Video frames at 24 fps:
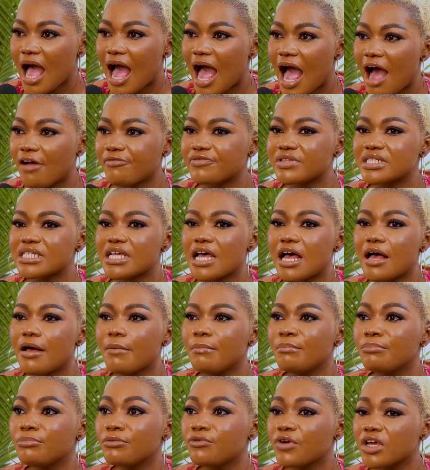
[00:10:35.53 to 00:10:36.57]
after
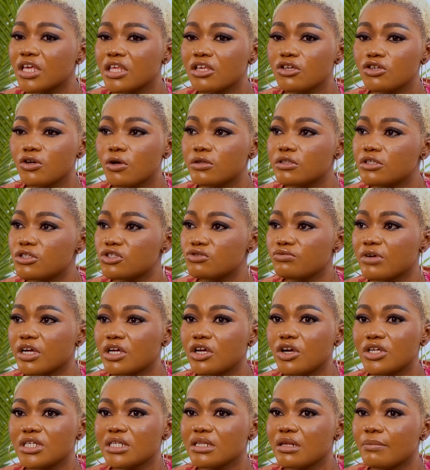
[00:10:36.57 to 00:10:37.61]
breaking all this
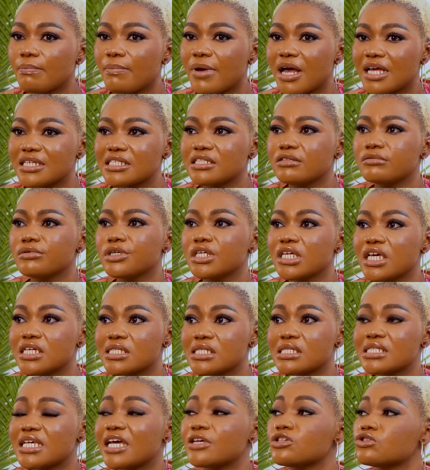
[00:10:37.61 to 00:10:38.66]
record in the past 3 years,
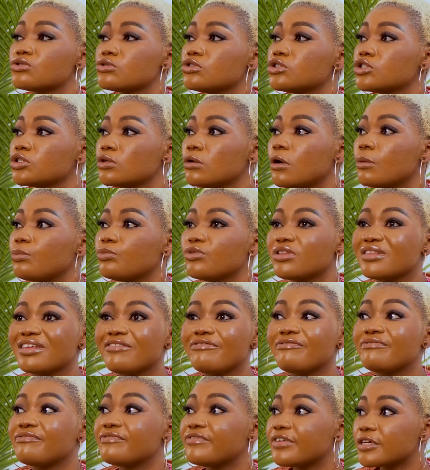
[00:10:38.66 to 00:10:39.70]
decides to show up with a
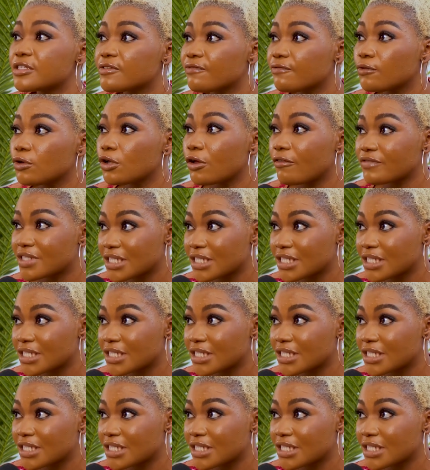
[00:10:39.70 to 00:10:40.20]
face full of